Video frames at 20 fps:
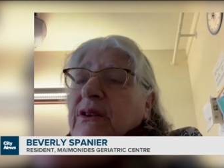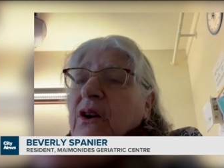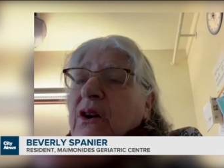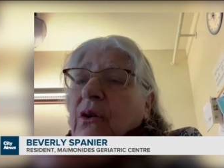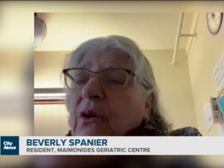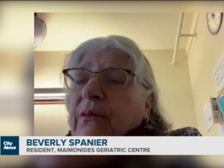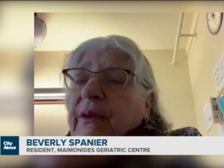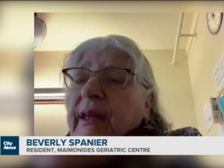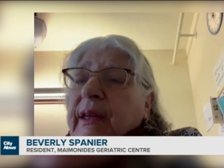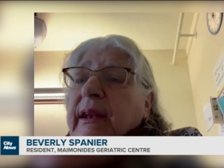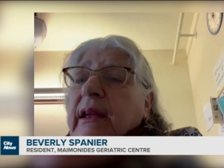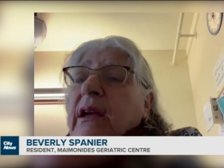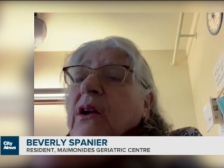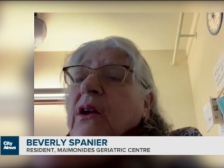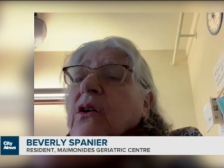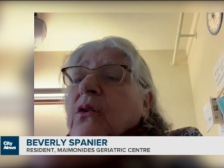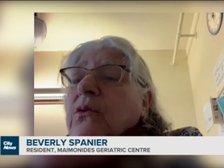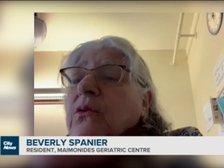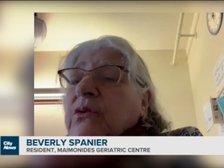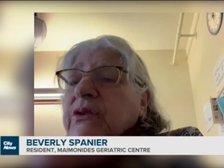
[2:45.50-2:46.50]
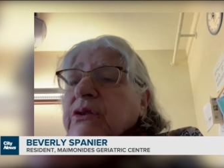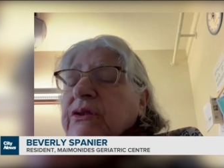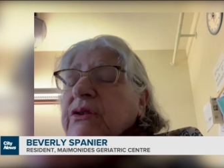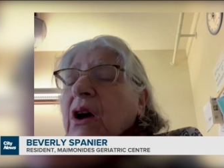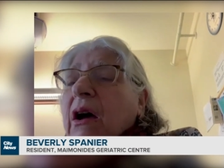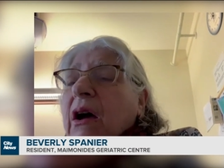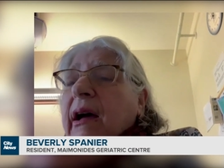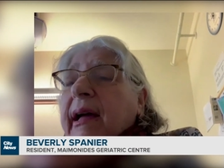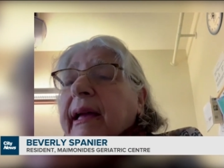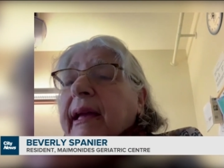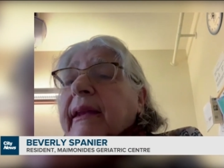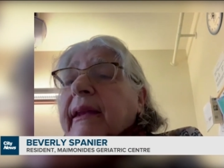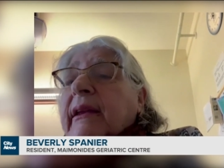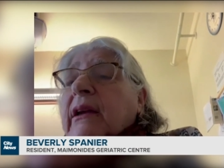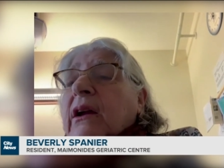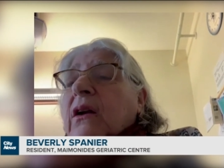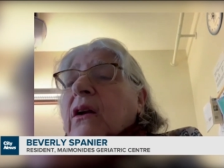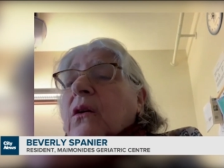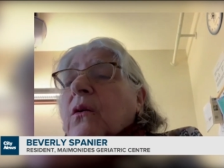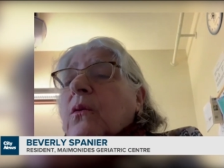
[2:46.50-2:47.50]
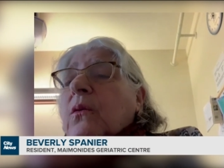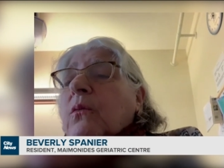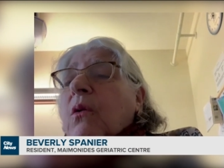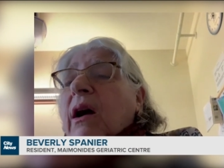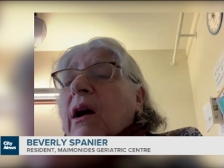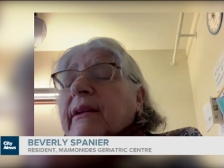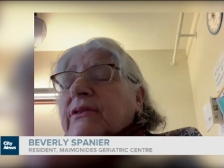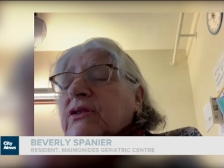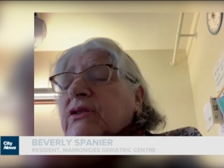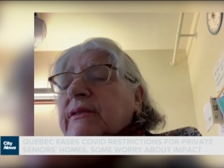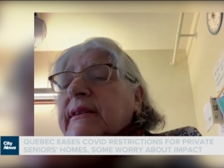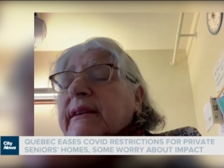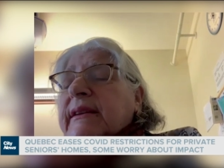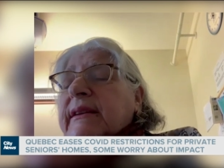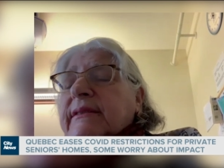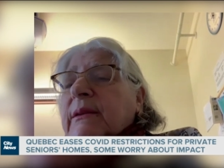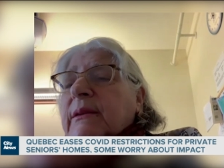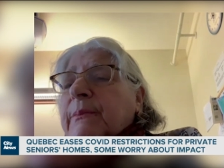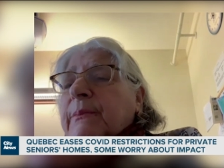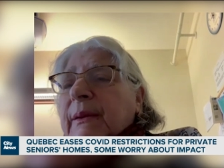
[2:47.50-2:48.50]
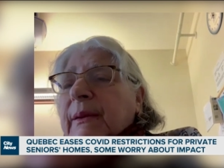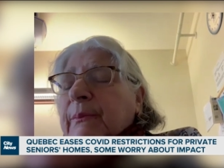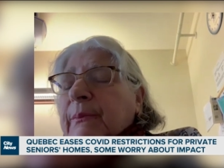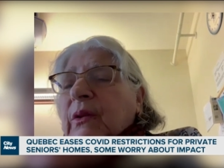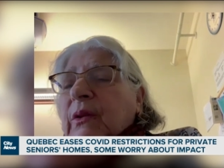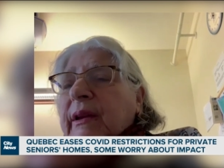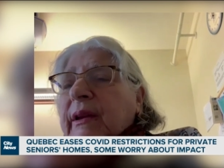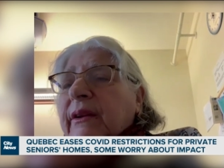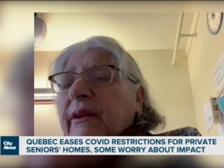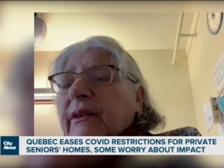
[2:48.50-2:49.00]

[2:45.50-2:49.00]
COVID, who saw it, who watched 60 people here